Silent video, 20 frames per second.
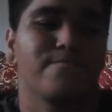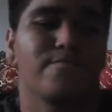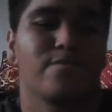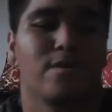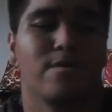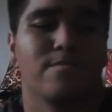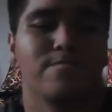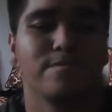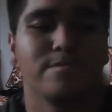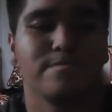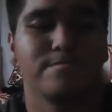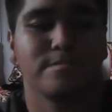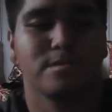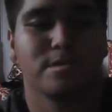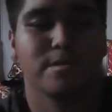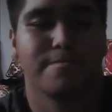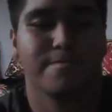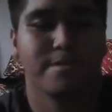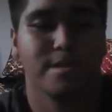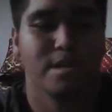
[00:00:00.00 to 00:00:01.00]
problems
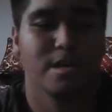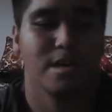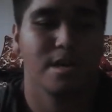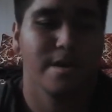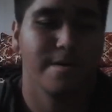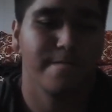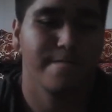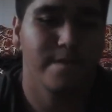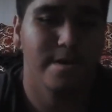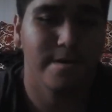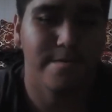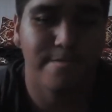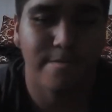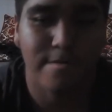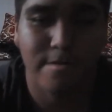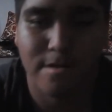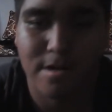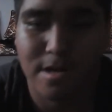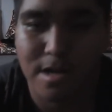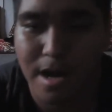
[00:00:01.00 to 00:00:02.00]
of
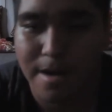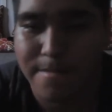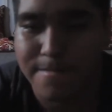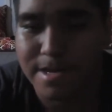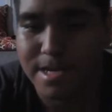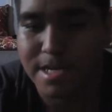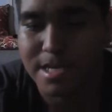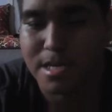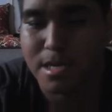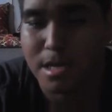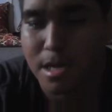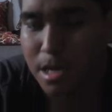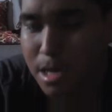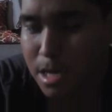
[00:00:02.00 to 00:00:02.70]
people coming